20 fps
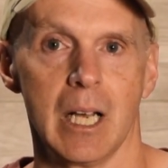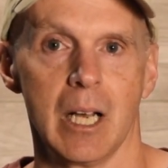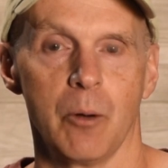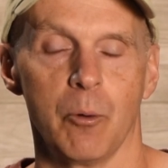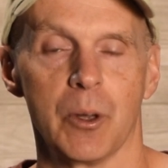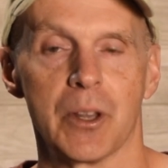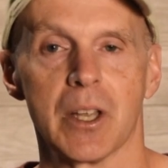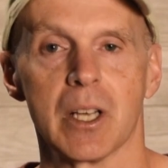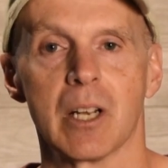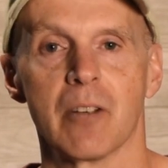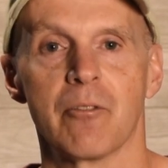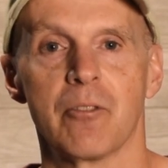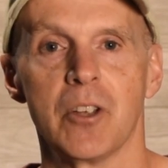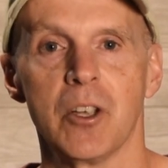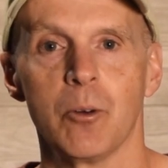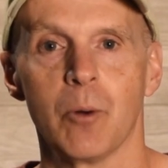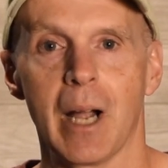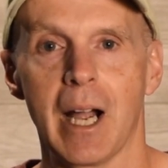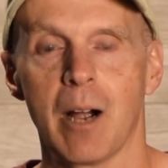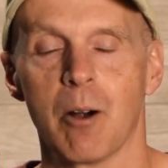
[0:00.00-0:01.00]
Within a
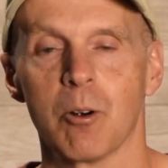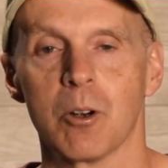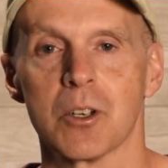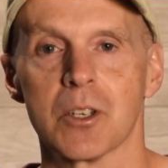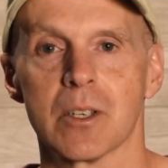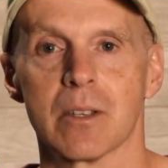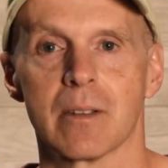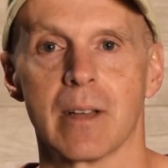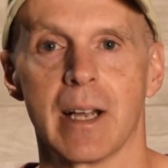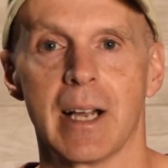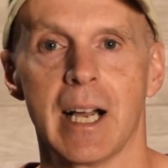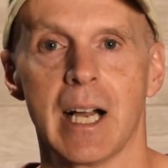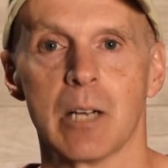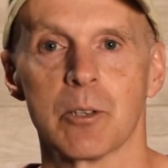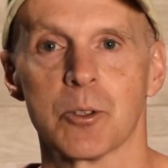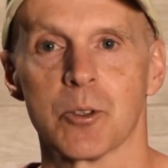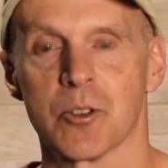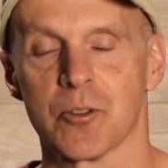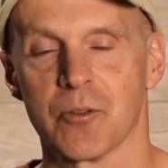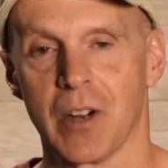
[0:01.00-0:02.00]
few hours, the
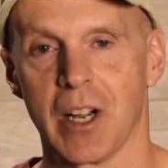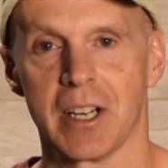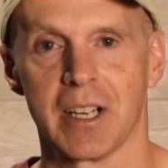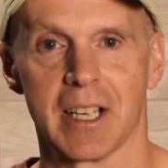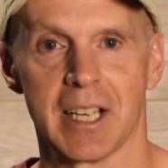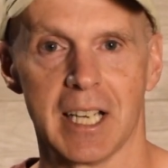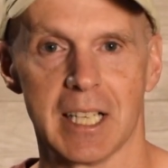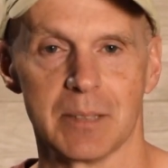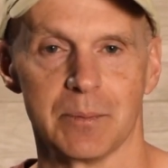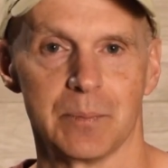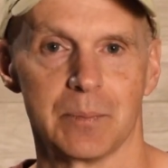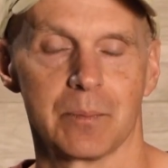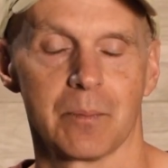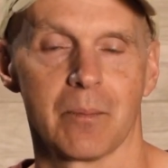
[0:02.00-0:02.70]
house was fine again.